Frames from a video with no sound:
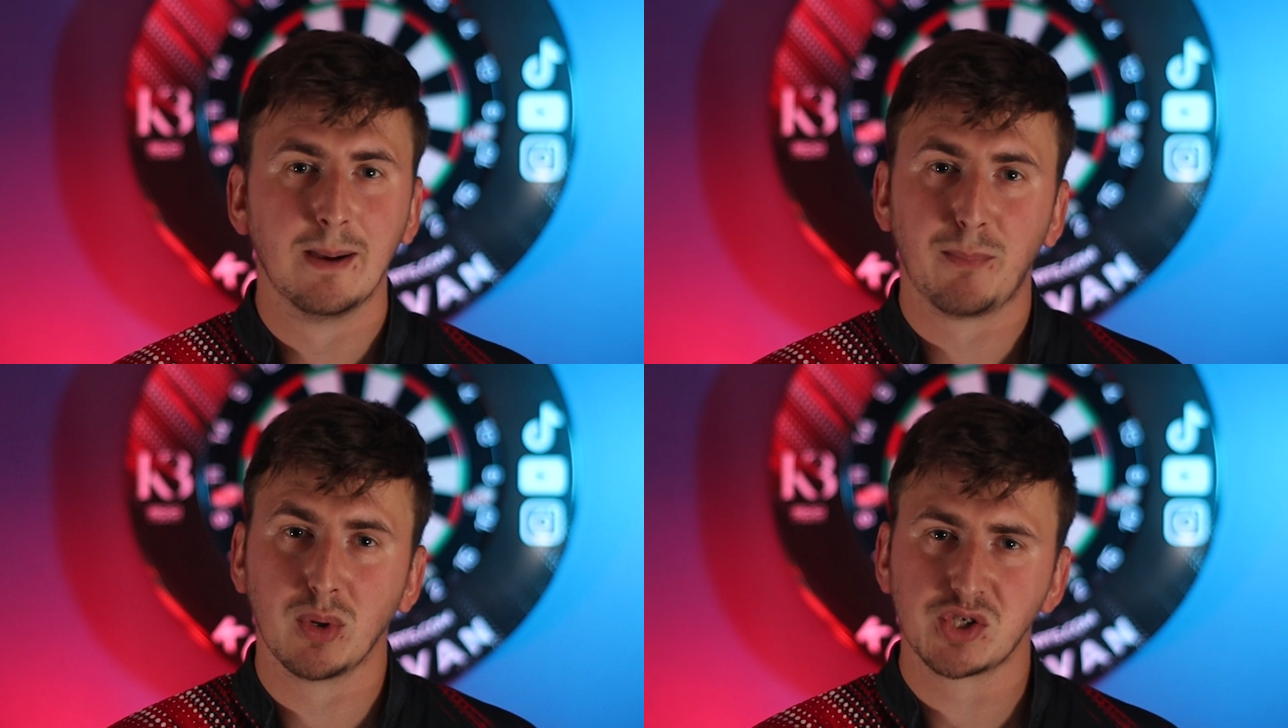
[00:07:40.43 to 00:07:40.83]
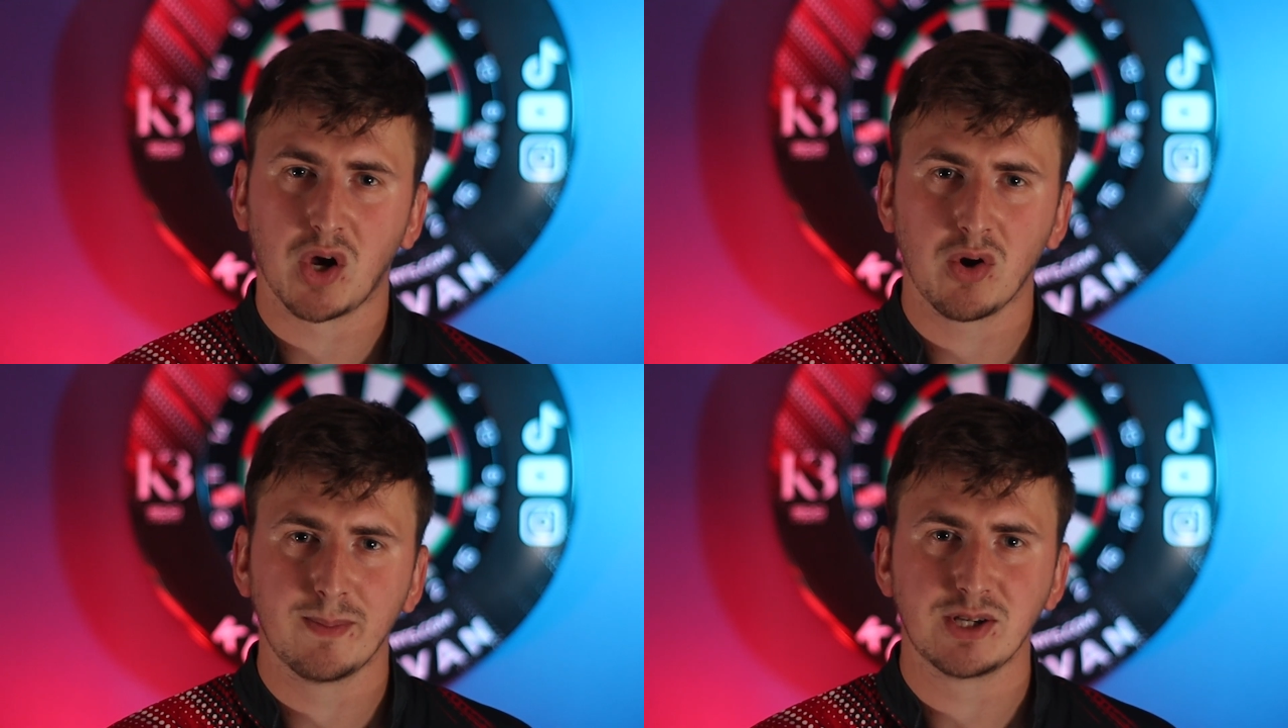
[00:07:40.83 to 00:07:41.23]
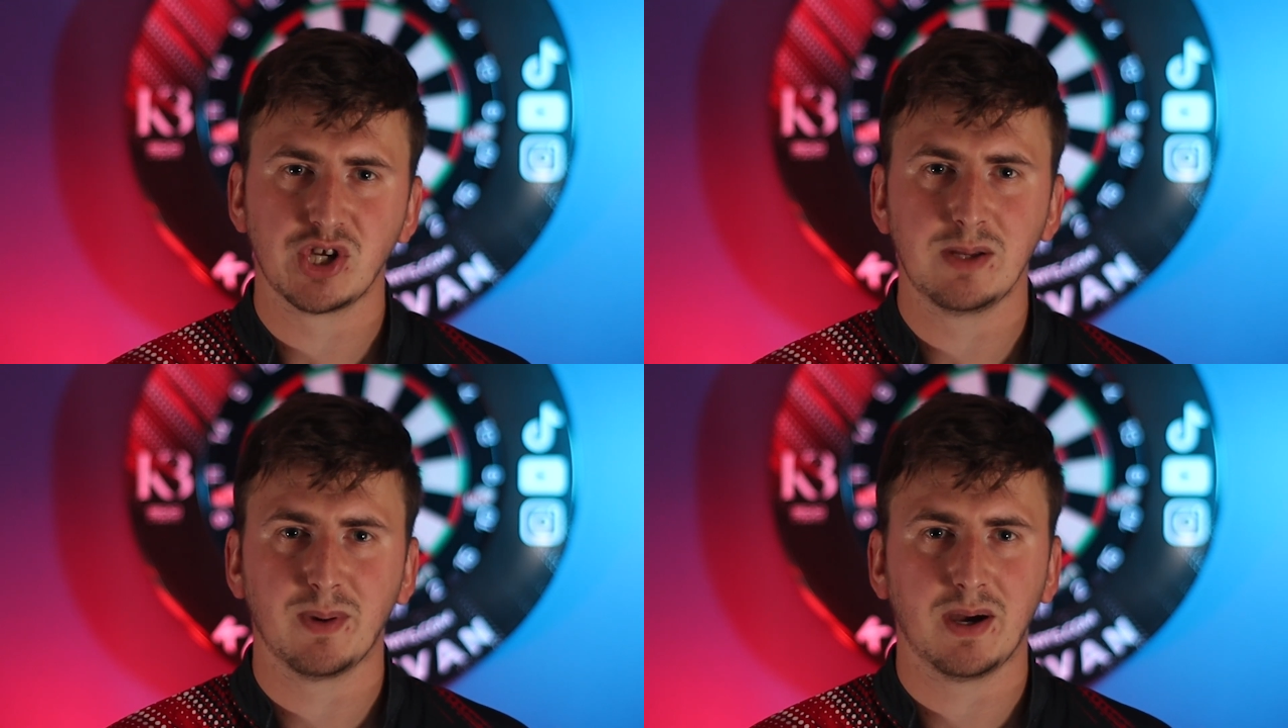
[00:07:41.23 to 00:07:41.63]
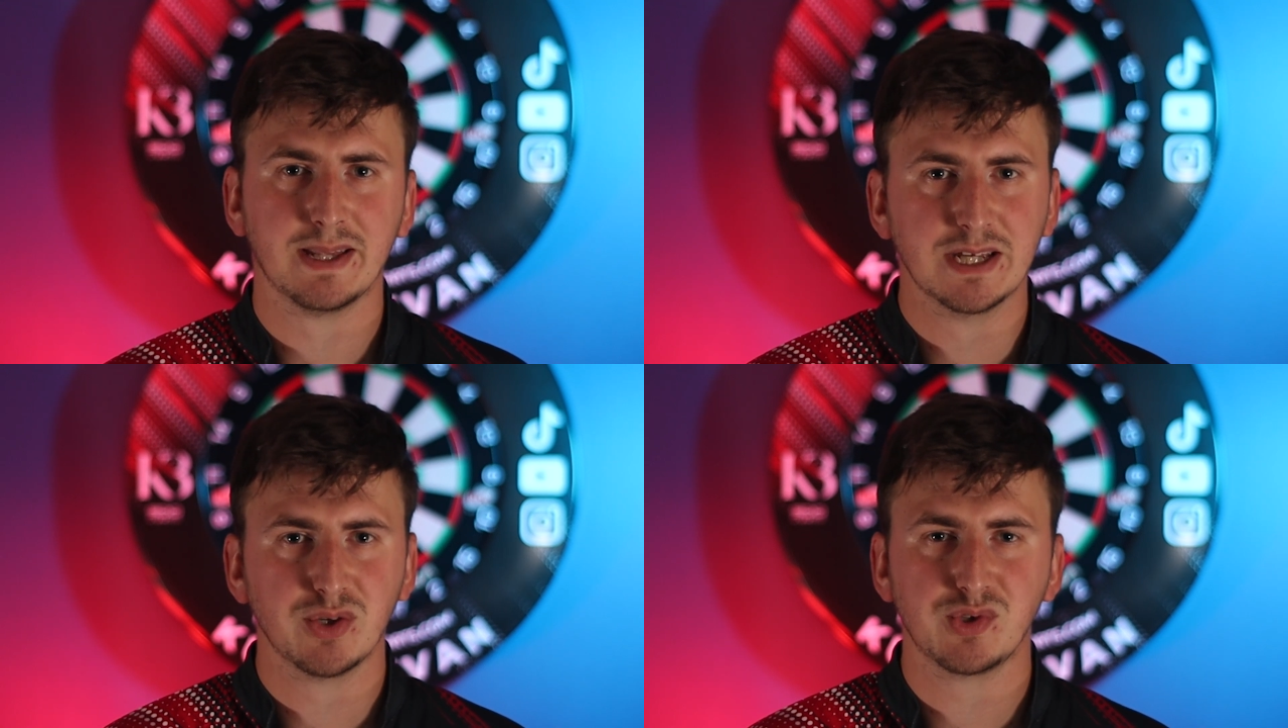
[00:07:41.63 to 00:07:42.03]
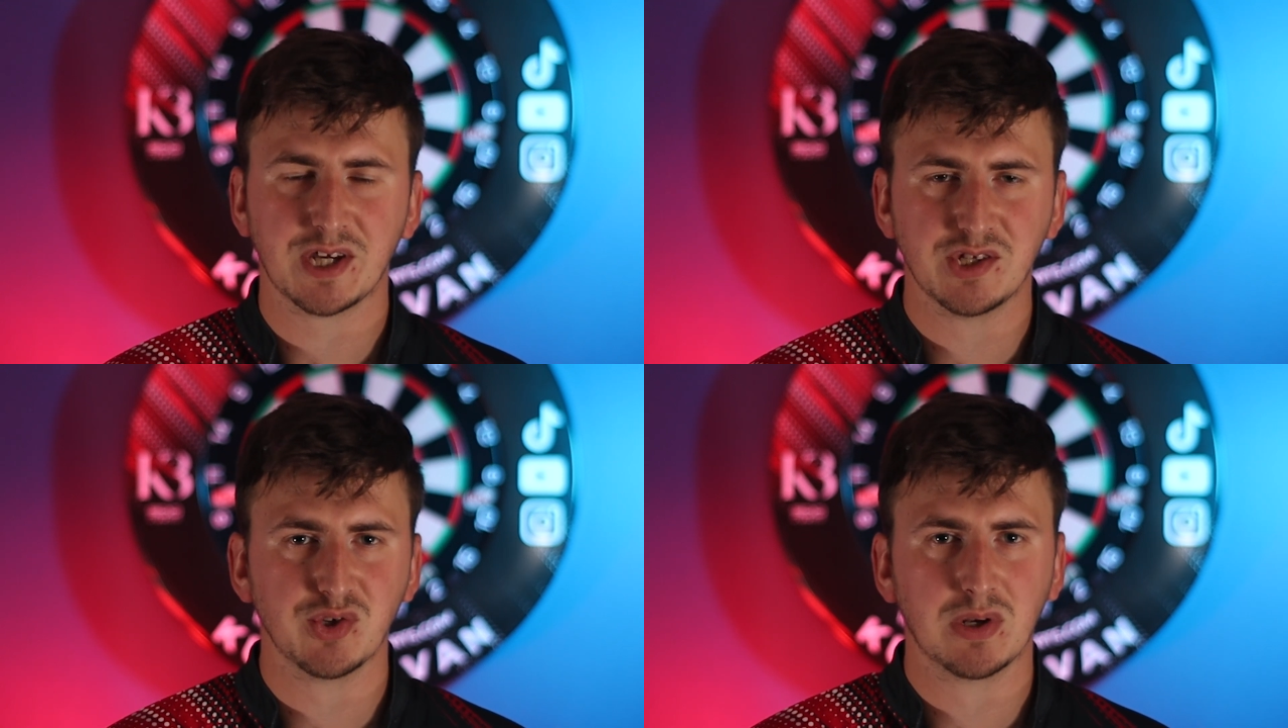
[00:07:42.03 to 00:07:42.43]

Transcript: Points are a bit cheaper and they do tend to